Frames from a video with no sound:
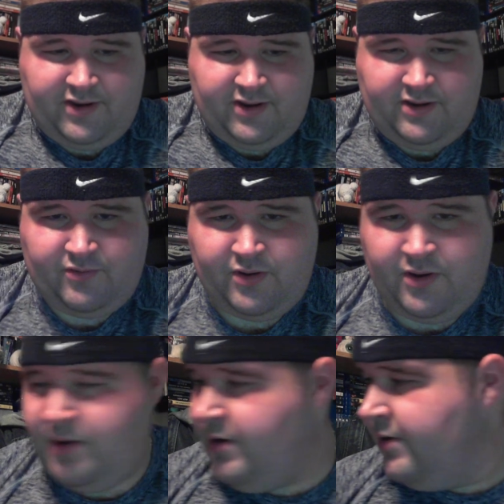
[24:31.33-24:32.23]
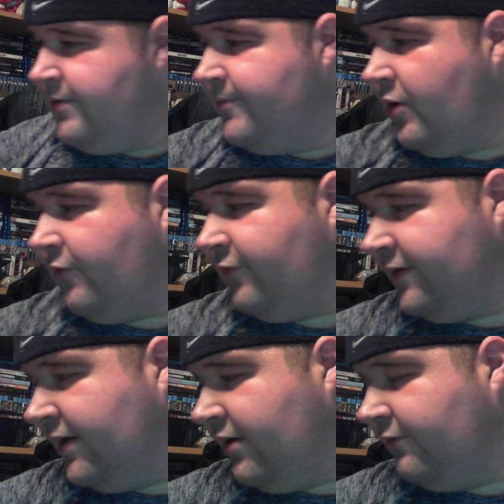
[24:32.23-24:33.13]
now. Hopefully
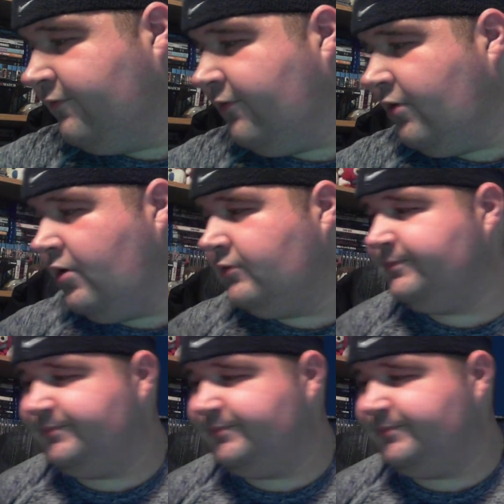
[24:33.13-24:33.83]
they don't fall.